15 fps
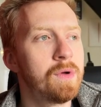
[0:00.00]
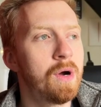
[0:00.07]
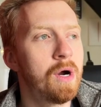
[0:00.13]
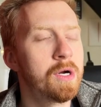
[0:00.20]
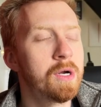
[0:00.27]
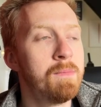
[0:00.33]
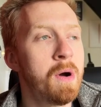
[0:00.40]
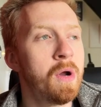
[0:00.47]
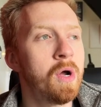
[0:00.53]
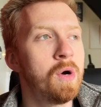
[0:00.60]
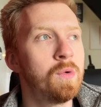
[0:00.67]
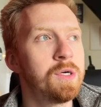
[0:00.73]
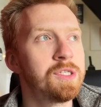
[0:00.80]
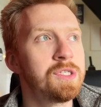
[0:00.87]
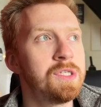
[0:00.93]
Arcimoto
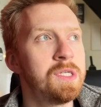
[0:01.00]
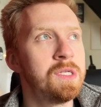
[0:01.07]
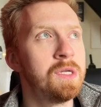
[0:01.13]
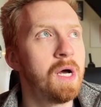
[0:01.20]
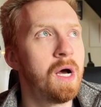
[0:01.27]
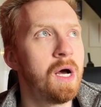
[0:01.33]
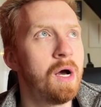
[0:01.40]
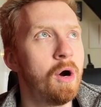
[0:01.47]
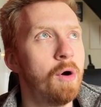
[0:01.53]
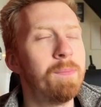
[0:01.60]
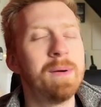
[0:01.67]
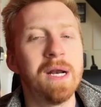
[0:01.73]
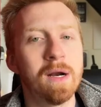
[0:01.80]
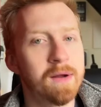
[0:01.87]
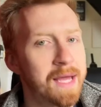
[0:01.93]
was
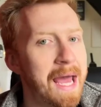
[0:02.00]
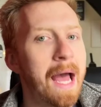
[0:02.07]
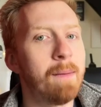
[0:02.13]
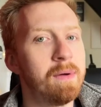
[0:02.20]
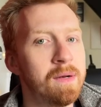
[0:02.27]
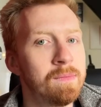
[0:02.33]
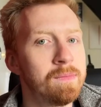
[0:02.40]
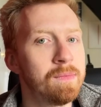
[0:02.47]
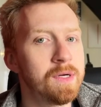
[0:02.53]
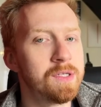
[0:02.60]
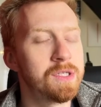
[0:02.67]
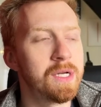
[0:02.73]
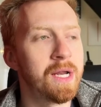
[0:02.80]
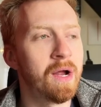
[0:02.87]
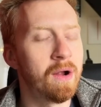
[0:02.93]
open-air cabin,
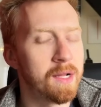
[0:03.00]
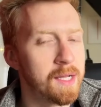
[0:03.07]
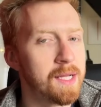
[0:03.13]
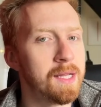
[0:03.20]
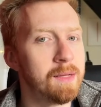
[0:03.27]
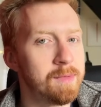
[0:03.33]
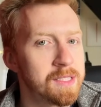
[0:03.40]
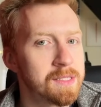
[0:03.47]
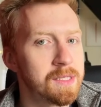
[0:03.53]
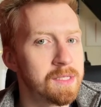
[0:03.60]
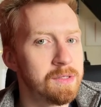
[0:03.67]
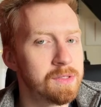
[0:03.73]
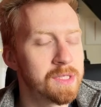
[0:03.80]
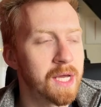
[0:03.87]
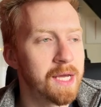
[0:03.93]
which inherently limits the
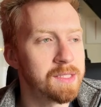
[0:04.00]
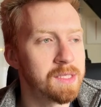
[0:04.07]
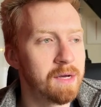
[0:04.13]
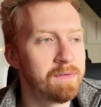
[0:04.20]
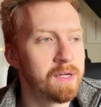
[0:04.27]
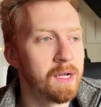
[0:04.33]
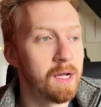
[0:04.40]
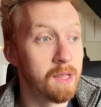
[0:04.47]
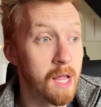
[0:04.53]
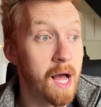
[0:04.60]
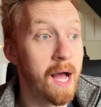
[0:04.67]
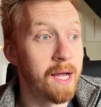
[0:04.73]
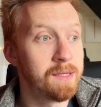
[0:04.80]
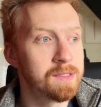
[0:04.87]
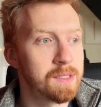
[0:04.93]
use case of it a
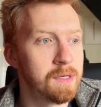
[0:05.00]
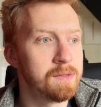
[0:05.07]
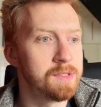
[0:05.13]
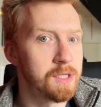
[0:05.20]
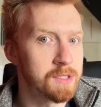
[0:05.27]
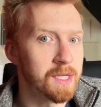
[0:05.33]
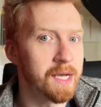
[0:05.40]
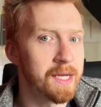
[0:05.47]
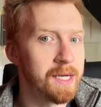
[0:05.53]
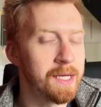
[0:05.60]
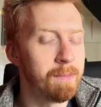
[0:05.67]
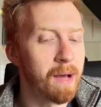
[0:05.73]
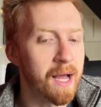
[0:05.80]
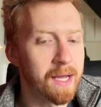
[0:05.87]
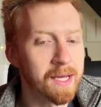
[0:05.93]
lot. So just like an
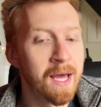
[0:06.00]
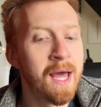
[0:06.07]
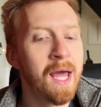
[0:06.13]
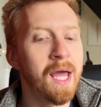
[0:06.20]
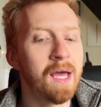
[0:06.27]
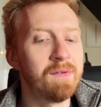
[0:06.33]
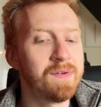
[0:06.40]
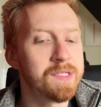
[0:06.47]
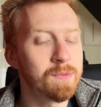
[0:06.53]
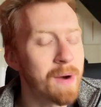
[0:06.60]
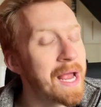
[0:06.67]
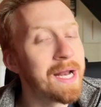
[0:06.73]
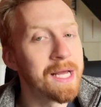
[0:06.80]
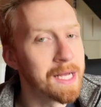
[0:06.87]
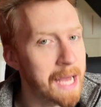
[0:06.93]
e-bike, if it's
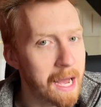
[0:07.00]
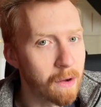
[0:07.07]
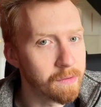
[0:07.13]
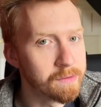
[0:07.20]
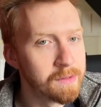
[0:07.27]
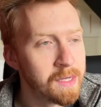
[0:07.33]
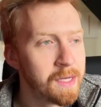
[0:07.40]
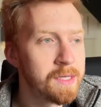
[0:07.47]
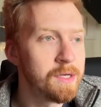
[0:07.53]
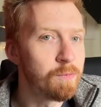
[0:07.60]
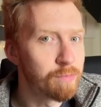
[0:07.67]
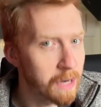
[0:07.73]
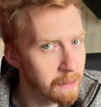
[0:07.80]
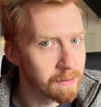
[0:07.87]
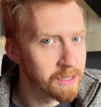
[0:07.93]
raining out, you
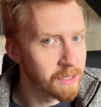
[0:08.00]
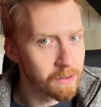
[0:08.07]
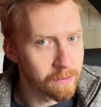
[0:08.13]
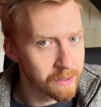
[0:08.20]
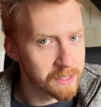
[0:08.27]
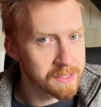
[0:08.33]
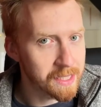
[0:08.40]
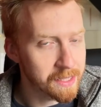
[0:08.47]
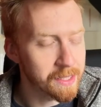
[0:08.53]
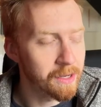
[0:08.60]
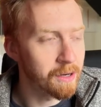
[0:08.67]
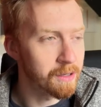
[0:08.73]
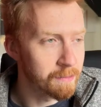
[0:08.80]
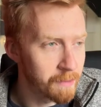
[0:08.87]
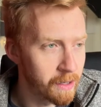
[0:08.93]
probably don't want to take the
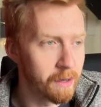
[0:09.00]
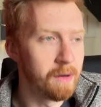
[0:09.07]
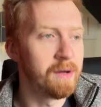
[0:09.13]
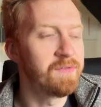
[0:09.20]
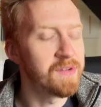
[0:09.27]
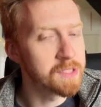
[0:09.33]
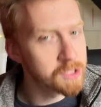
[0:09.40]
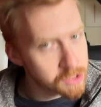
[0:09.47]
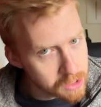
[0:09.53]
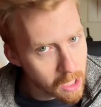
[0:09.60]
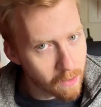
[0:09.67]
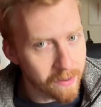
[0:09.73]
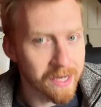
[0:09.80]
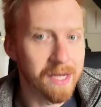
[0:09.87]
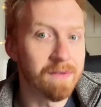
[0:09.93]
Arcimoto. If it's
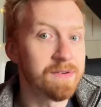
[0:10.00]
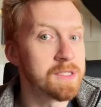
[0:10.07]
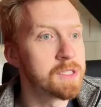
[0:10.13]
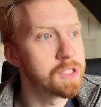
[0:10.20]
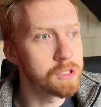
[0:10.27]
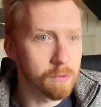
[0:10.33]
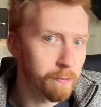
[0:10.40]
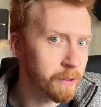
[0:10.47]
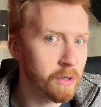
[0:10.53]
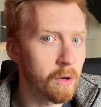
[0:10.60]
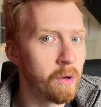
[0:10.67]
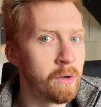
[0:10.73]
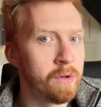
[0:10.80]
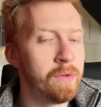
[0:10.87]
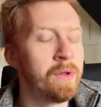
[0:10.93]
snowing, if it's super
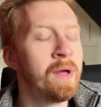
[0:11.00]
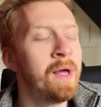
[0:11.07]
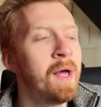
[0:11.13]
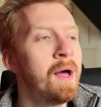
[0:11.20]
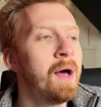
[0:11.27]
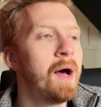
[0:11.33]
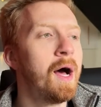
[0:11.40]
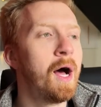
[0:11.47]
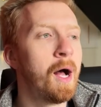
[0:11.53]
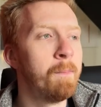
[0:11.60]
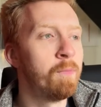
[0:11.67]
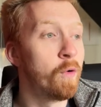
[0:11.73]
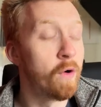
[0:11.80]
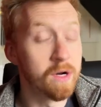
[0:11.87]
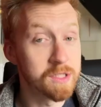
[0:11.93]
cold,
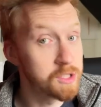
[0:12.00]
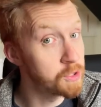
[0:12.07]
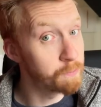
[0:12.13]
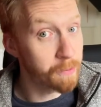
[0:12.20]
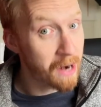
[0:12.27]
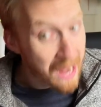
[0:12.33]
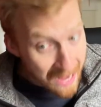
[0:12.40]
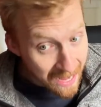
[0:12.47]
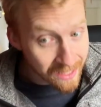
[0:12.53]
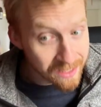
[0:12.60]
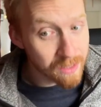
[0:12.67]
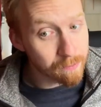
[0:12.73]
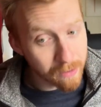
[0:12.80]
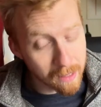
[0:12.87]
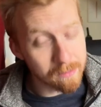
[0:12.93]
or it's super hot,
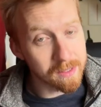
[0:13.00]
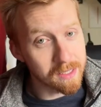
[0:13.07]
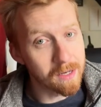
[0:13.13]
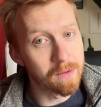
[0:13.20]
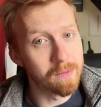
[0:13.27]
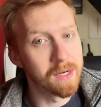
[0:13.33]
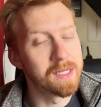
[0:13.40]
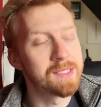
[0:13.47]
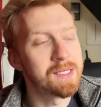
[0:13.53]
you probably don't want to